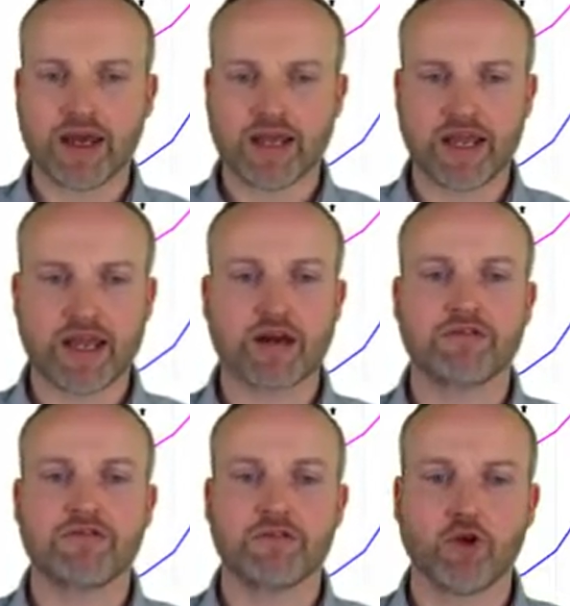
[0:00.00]

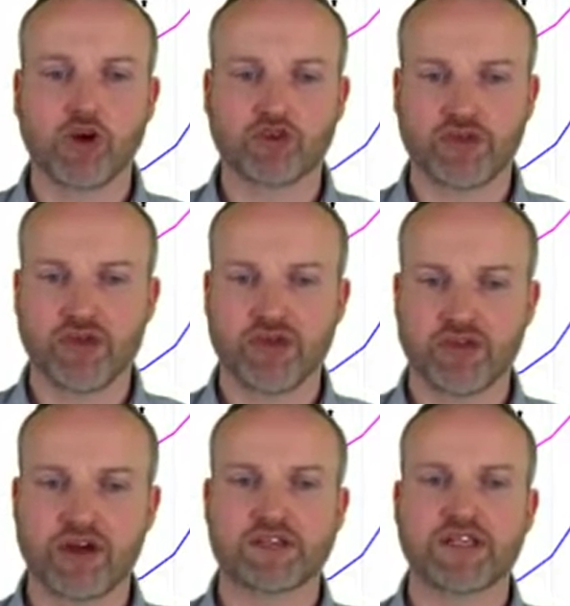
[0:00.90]
making
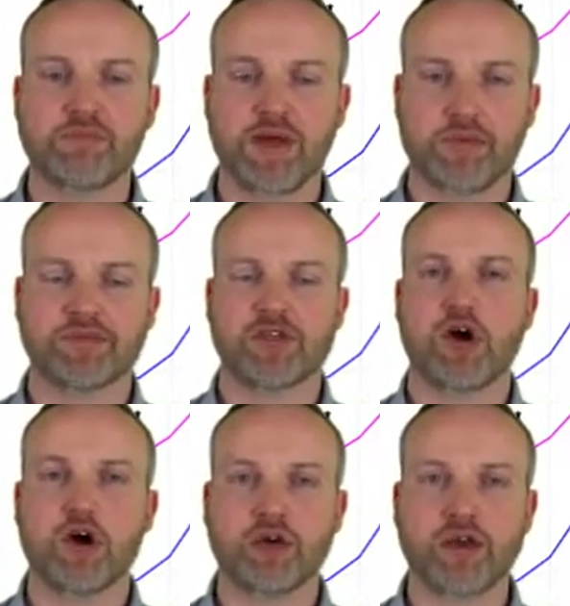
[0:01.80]
430 pips
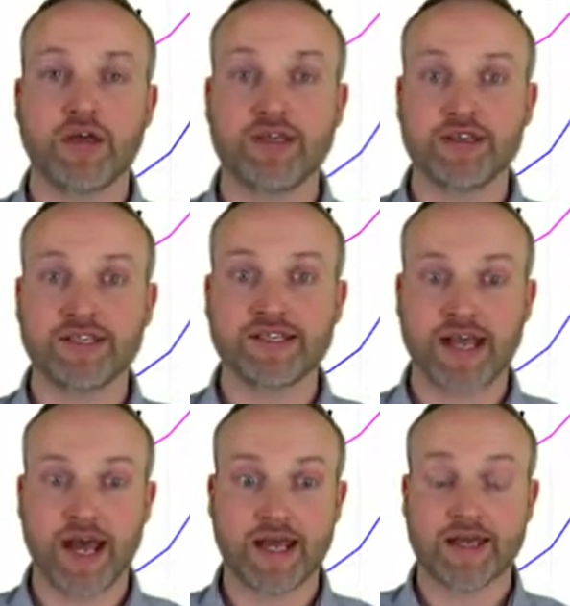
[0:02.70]
on the
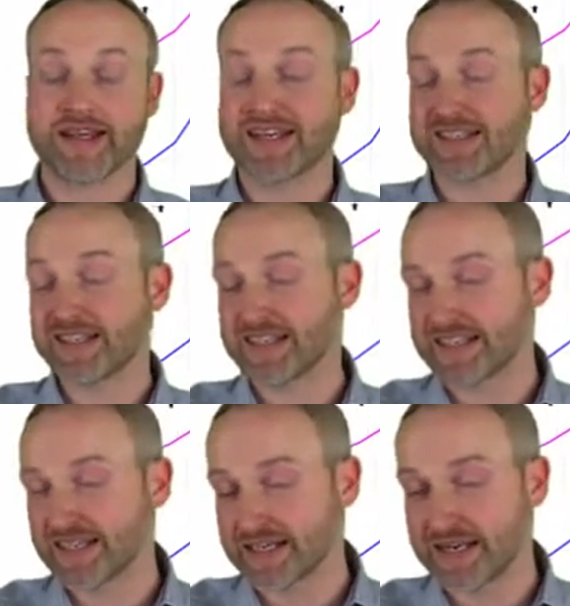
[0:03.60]
day. That is a
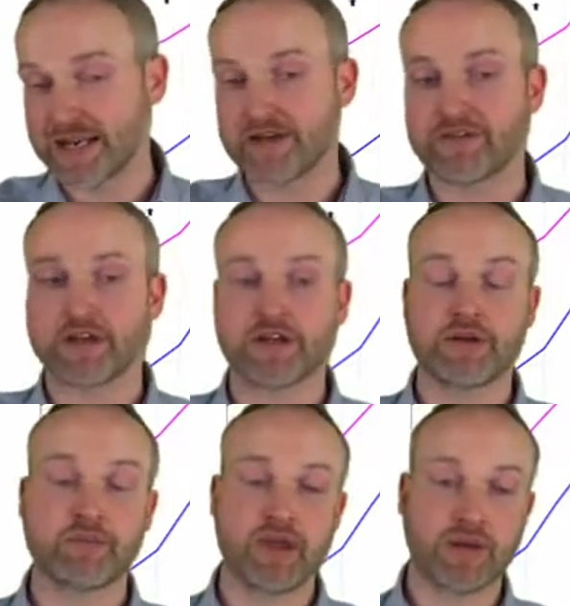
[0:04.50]

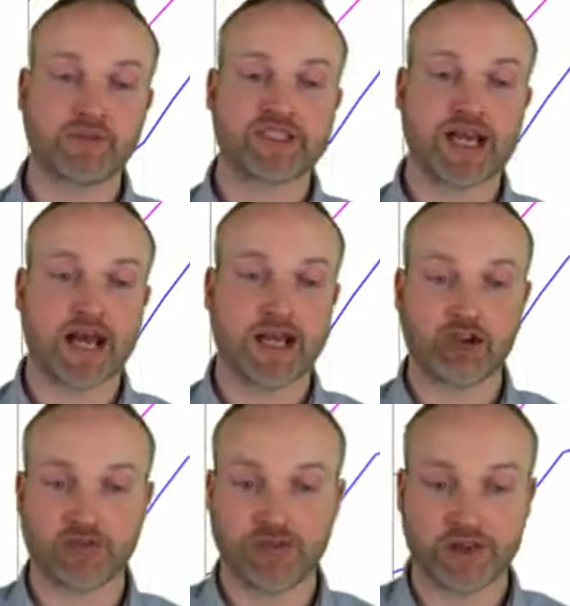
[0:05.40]
significant pip tally.
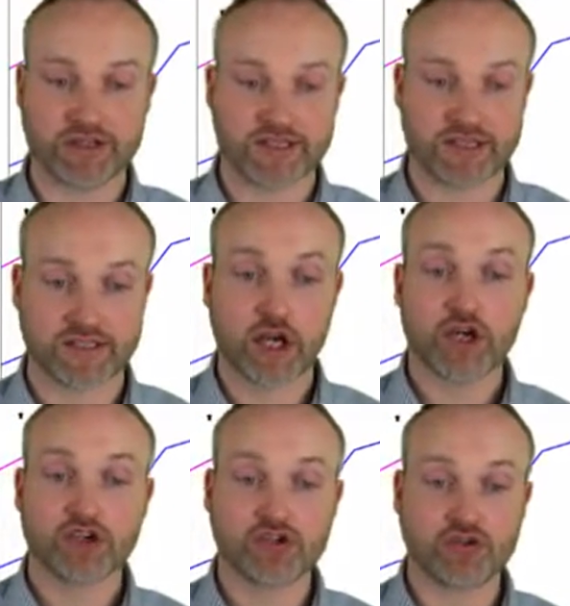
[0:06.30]
136,
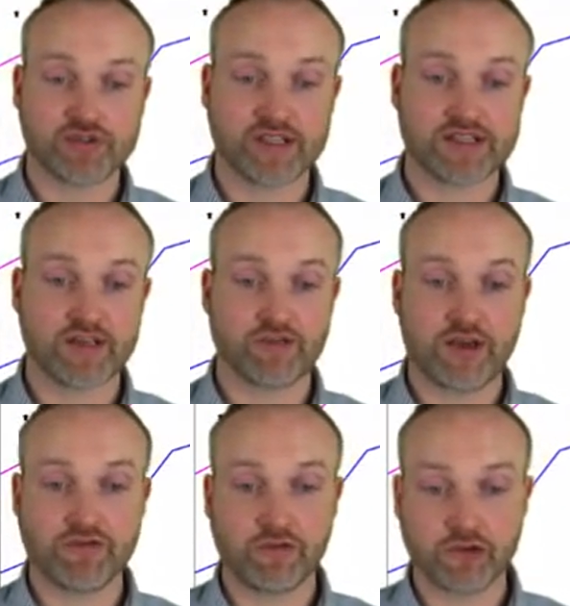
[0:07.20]

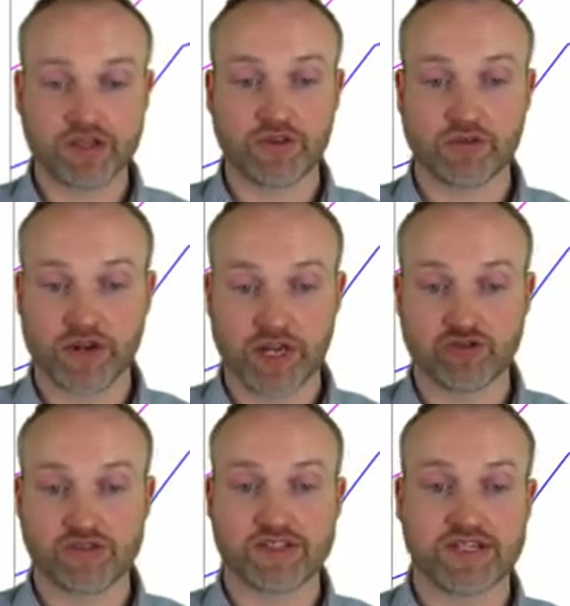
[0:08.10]
263, 43,
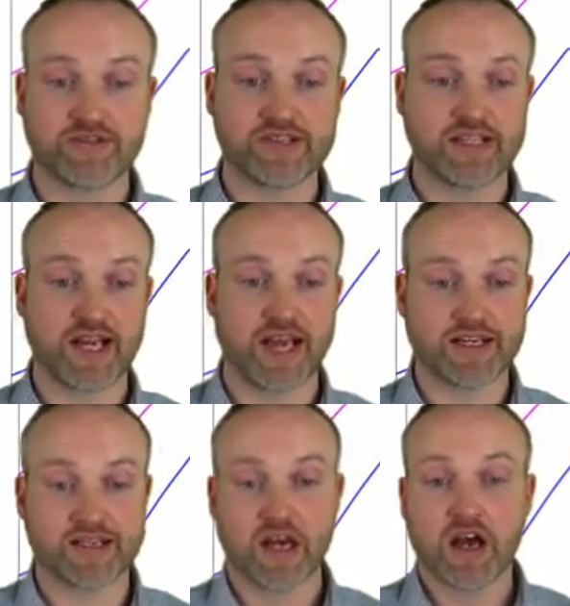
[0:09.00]

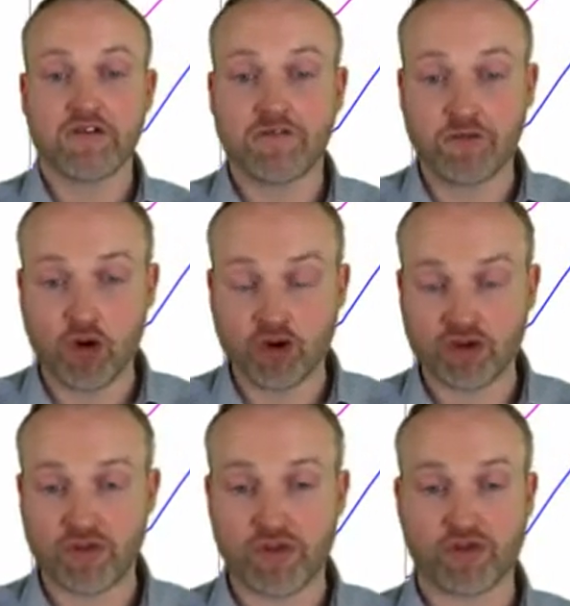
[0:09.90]
178,
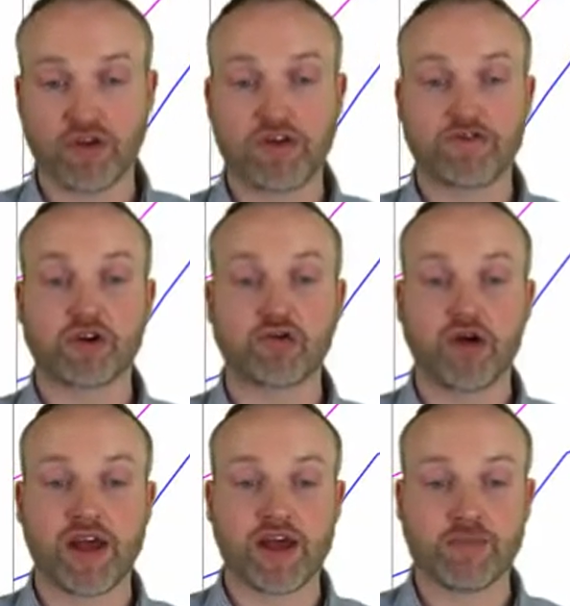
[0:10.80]
403 for
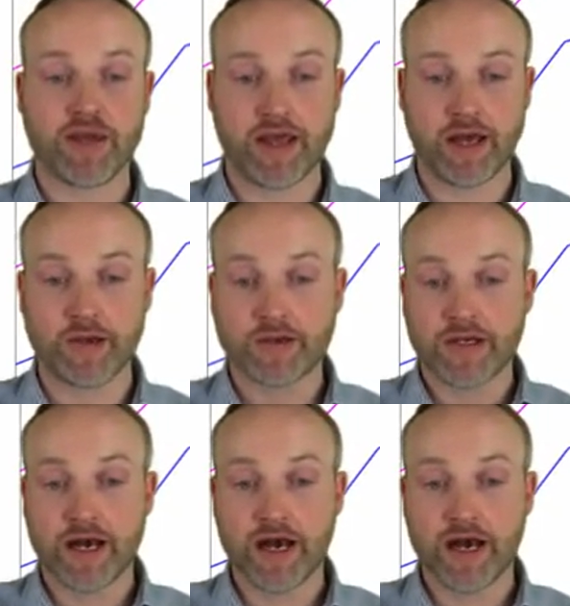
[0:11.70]
Graham here,